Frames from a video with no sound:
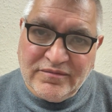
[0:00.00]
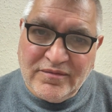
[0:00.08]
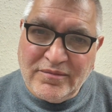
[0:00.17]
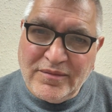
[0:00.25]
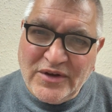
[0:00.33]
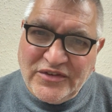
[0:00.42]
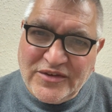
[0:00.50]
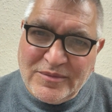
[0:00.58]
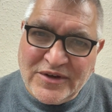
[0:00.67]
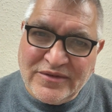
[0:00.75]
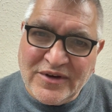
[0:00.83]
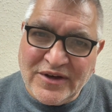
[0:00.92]
most of
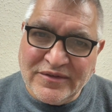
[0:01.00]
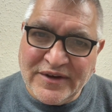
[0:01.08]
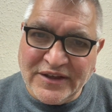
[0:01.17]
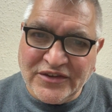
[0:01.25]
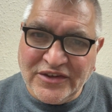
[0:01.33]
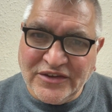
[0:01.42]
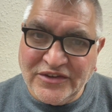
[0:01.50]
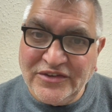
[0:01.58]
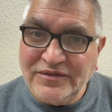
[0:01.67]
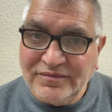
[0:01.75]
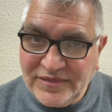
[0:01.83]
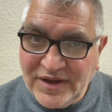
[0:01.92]
my
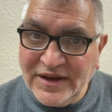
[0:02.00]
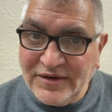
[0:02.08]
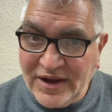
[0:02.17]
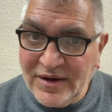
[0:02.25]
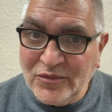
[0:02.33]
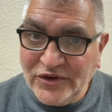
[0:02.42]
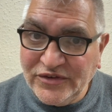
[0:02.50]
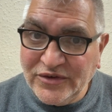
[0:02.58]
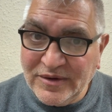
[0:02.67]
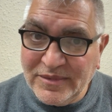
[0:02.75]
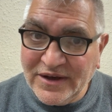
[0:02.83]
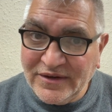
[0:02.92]
filofaxes, and we're
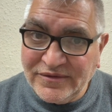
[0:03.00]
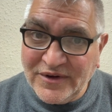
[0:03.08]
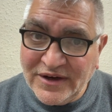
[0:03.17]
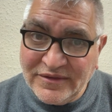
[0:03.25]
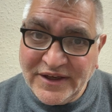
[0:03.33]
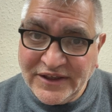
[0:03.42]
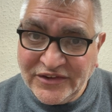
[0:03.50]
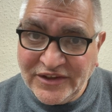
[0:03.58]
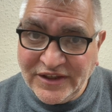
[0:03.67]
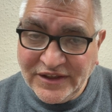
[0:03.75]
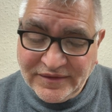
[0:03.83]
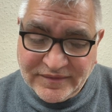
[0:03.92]
talking about filofax
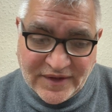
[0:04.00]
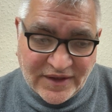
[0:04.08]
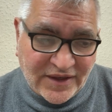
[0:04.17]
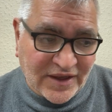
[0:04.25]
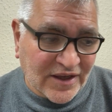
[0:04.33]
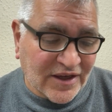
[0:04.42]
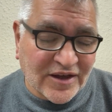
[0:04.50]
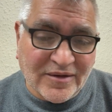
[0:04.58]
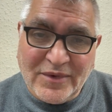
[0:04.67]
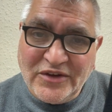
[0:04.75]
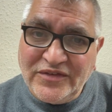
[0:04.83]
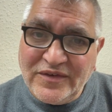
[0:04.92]
here,
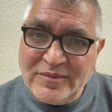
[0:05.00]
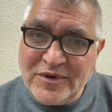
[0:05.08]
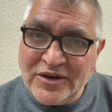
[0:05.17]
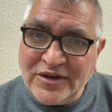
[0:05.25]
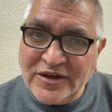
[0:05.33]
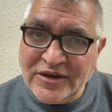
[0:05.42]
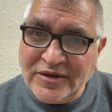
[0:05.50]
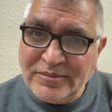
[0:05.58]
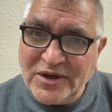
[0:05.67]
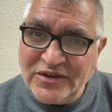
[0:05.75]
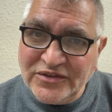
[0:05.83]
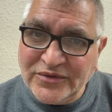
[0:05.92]
most of them are
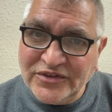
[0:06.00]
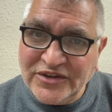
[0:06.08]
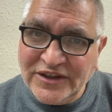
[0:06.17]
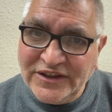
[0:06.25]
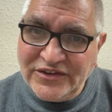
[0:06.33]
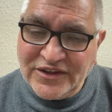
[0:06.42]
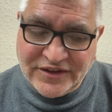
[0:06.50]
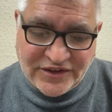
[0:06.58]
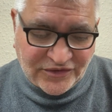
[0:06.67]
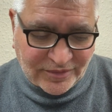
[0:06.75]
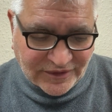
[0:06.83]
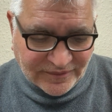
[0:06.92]
personal size, like
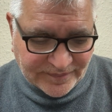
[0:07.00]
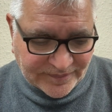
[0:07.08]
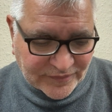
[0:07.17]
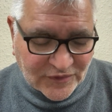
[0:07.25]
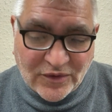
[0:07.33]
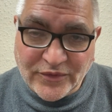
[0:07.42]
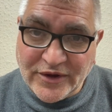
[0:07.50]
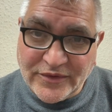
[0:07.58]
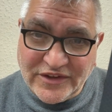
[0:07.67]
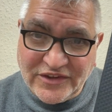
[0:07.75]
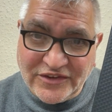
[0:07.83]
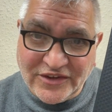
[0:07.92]
this one, although
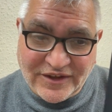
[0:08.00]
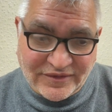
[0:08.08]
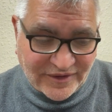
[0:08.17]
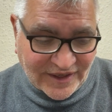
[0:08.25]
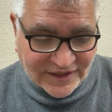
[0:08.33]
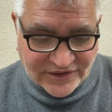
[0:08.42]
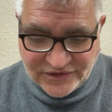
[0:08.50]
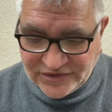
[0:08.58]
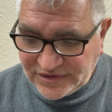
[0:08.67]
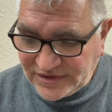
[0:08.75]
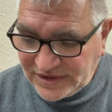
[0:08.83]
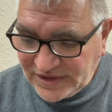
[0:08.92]
this is a lafax.
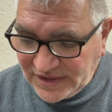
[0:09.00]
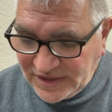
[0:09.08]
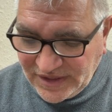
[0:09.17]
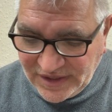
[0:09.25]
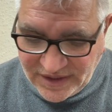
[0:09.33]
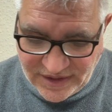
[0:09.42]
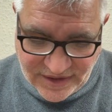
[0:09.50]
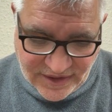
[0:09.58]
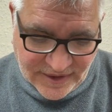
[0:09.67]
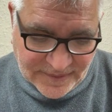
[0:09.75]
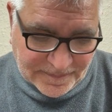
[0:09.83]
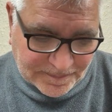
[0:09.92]

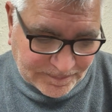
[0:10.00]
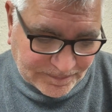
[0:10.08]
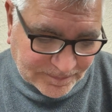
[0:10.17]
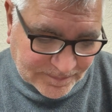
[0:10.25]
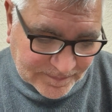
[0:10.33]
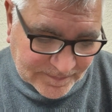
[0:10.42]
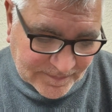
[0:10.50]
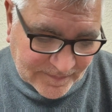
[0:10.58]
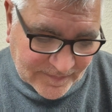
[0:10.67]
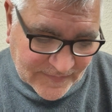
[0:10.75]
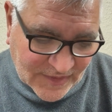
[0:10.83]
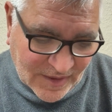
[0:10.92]

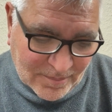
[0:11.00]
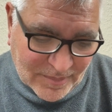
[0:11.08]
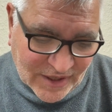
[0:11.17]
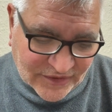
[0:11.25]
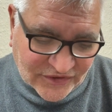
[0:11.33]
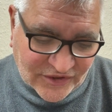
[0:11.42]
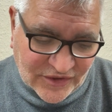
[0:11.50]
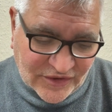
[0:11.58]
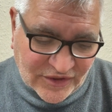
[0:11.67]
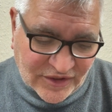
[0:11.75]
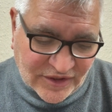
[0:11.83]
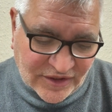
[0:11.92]
But
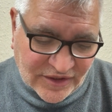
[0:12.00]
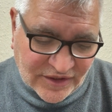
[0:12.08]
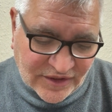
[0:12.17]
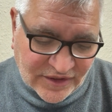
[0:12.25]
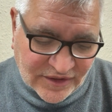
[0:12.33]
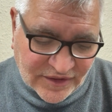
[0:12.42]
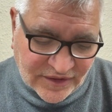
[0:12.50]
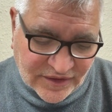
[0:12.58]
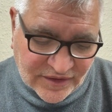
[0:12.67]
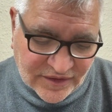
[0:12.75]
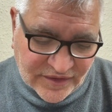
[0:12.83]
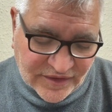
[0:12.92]
the
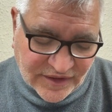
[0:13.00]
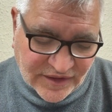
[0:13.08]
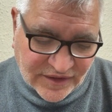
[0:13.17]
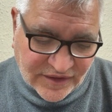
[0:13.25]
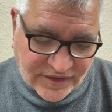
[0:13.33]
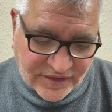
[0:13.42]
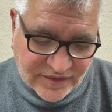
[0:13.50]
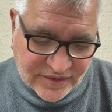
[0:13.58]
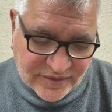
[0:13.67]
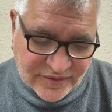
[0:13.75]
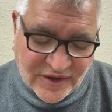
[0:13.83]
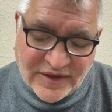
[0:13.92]

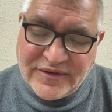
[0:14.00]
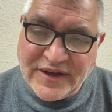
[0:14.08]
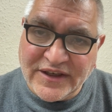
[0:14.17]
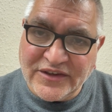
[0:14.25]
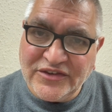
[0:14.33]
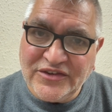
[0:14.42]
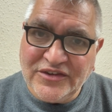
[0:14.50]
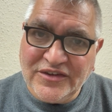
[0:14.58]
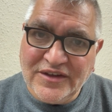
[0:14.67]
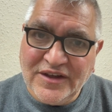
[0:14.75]
filofax